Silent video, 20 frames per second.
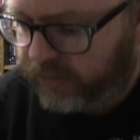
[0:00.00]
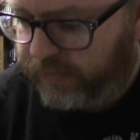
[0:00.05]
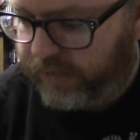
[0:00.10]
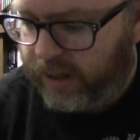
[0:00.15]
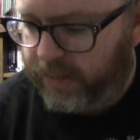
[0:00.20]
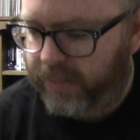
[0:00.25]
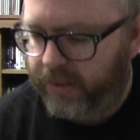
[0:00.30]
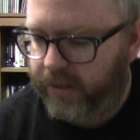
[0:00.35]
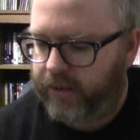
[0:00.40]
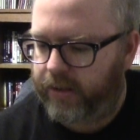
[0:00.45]

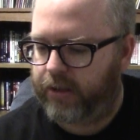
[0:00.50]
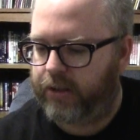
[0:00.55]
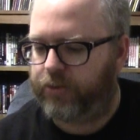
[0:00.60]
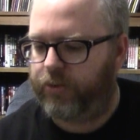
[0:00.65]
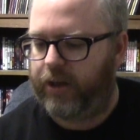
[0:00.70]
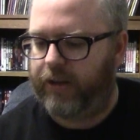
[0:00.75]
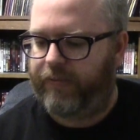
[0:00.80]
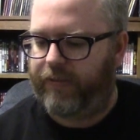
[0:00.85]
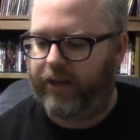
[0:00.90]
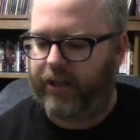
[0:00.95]
November
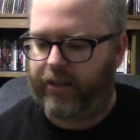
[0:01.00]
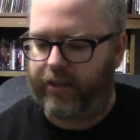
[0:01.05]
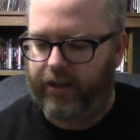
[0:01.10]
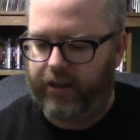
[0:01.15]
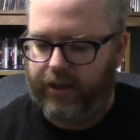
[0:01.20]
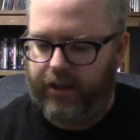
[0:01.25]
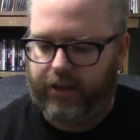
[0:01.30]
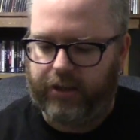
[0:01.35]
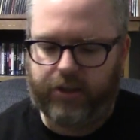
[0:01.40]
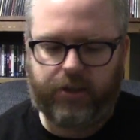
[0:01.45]

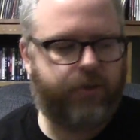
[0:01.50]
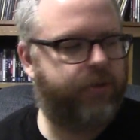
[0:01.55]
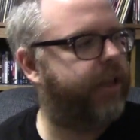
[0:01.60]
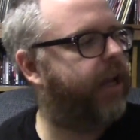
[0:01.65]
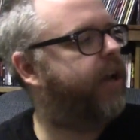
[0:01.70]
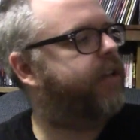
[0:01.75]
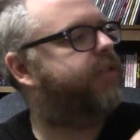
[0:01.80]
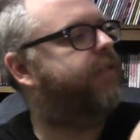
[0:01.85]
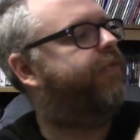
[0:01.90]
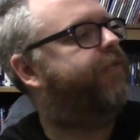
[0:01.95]
twenty-fifth, two
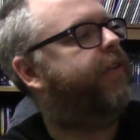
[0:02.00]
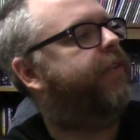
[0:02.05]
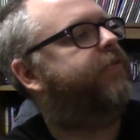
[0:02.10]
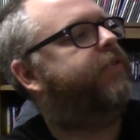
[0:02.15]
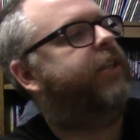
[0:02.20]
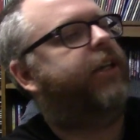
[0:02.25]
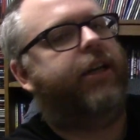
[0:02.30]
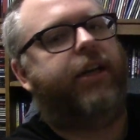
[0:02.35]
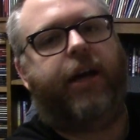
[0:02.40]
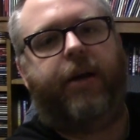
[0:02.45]
thousand
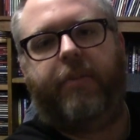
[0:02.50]
fifteen.